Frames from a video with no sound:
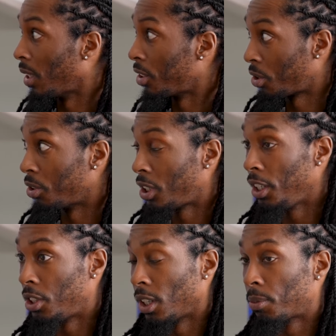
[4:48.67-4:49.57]

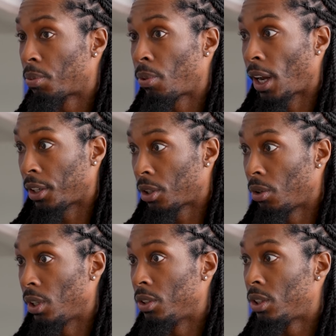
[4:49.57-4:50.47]
strategic,
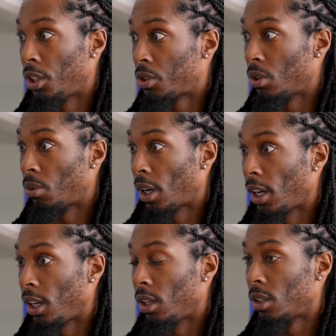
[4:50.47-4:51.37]
practical, intentional
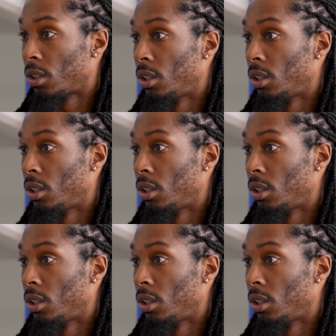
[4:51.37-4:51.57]
way